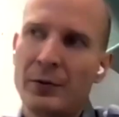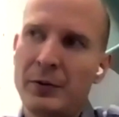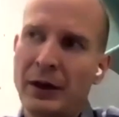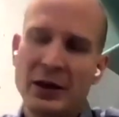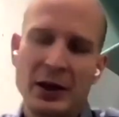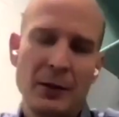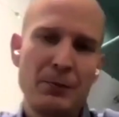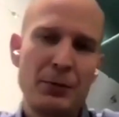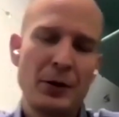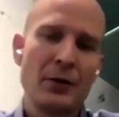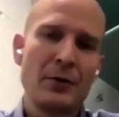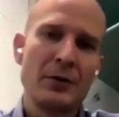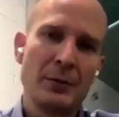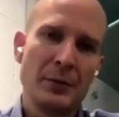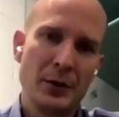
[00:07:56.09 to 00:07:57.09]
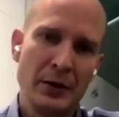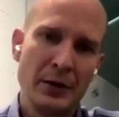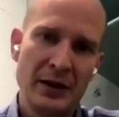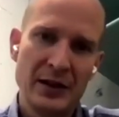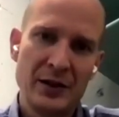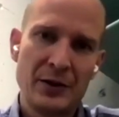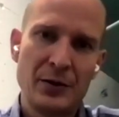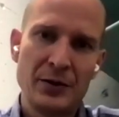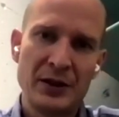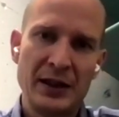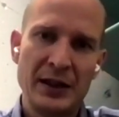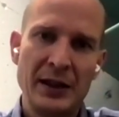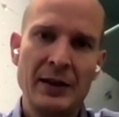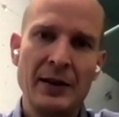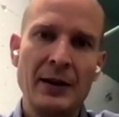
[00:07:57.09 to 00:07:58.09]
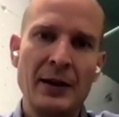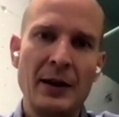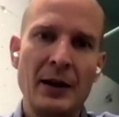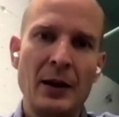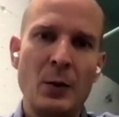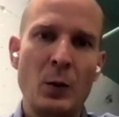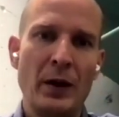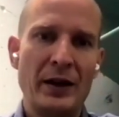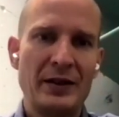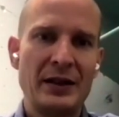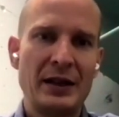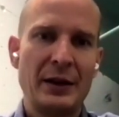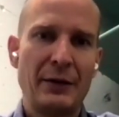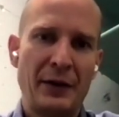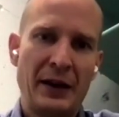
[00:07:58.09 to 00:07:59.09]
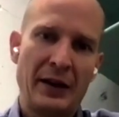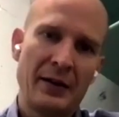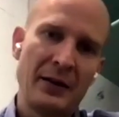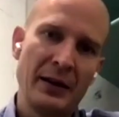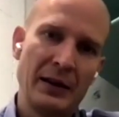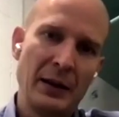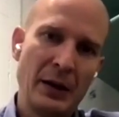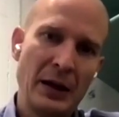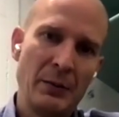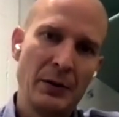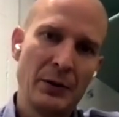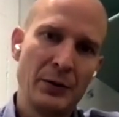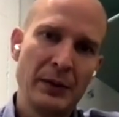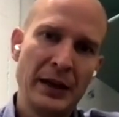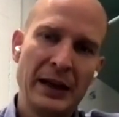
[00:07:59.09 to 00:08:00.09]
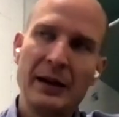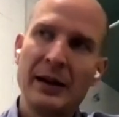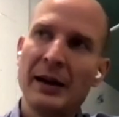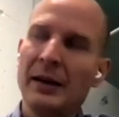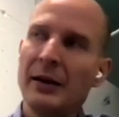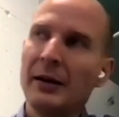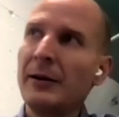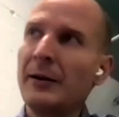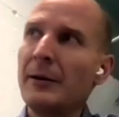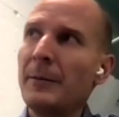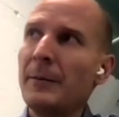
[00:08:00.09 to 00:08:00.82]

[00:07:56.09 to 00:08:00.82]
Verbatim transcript: to actually program all of this to see what is the effect that I'm able to make. And